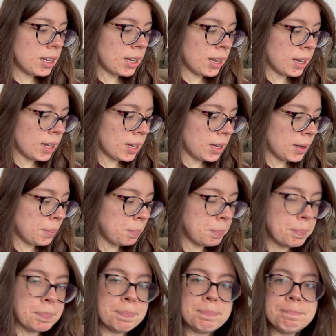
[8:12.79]

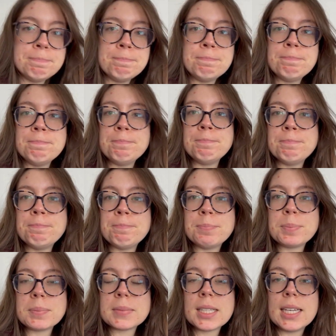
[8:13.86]

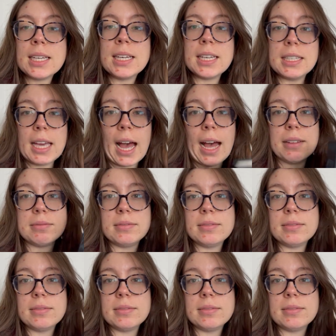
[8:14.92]
Yeah,